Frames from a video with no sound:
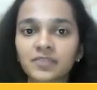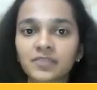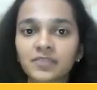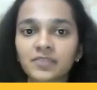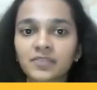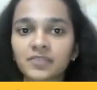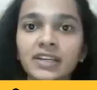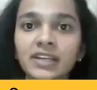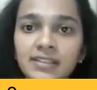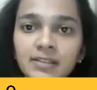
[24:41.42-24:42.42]
So
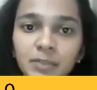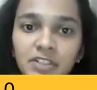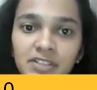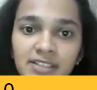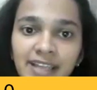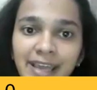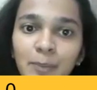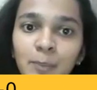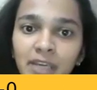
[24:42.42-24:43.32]
there's a person, M.